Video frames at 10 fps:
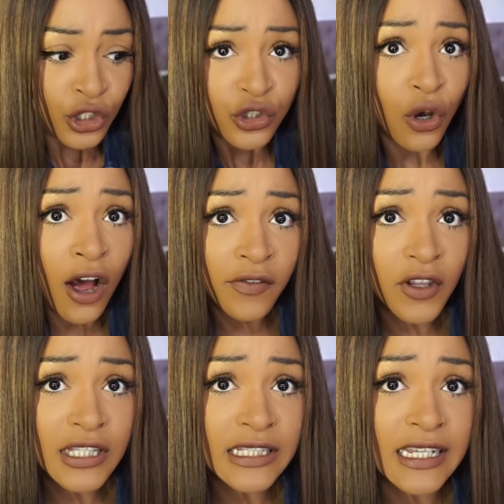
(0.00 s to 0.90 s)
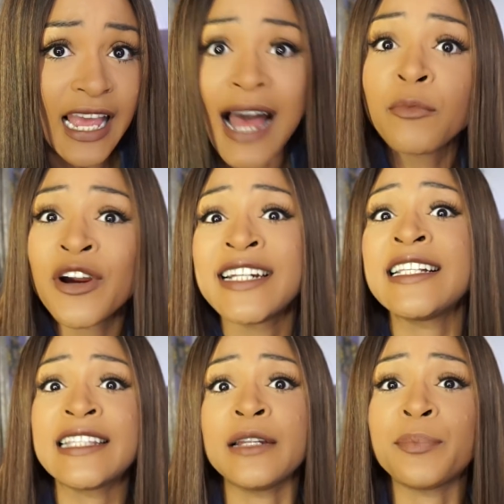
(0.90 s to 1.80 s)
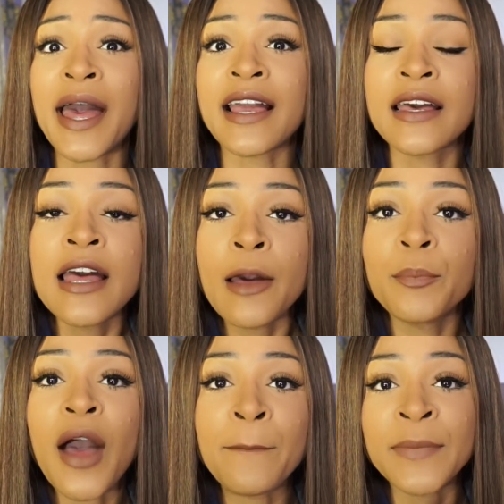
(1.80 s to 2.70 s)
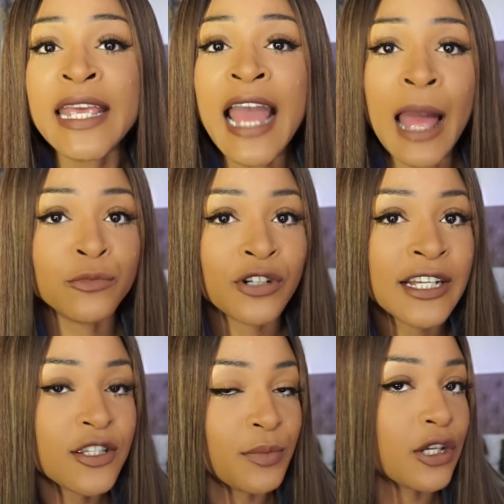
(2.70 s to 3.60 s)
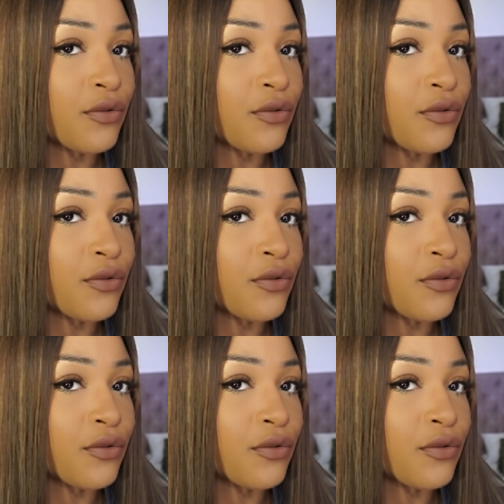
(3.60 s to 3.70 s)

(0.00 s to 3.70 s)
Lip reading: So obviously, I'm already set back, but me, I'm trying to be